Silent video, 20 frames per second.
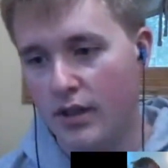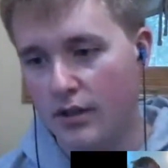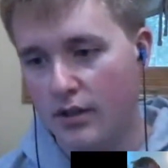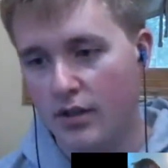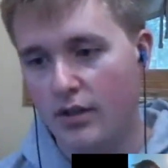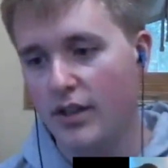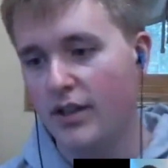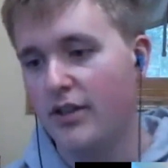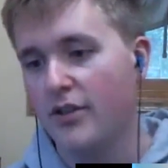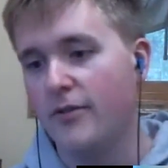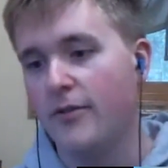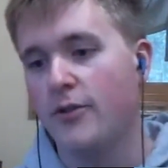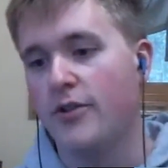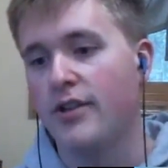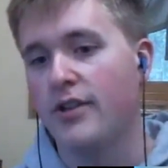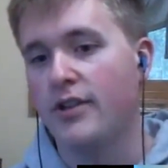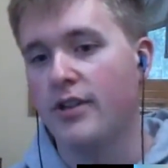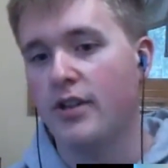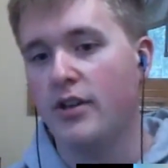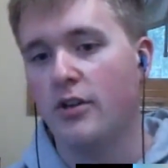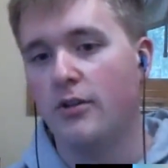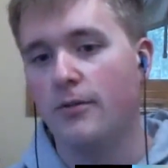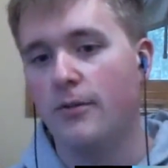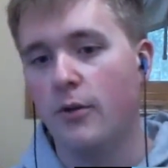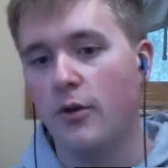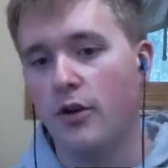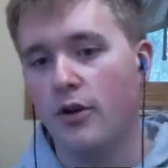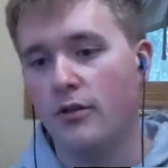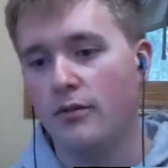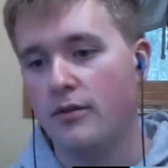clicks for 1604,
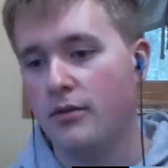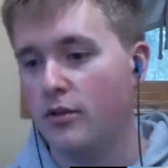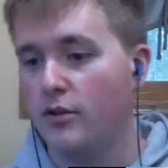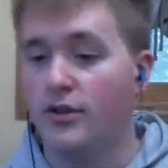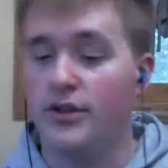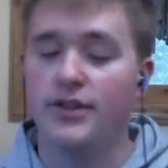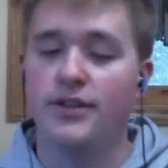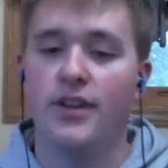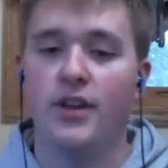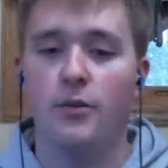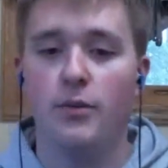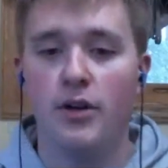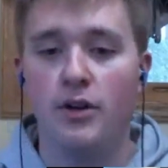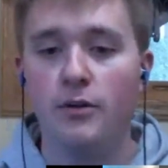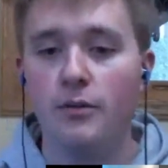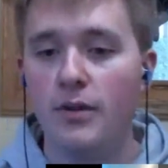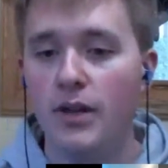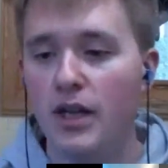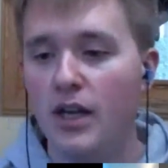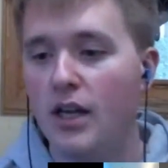or at least they will.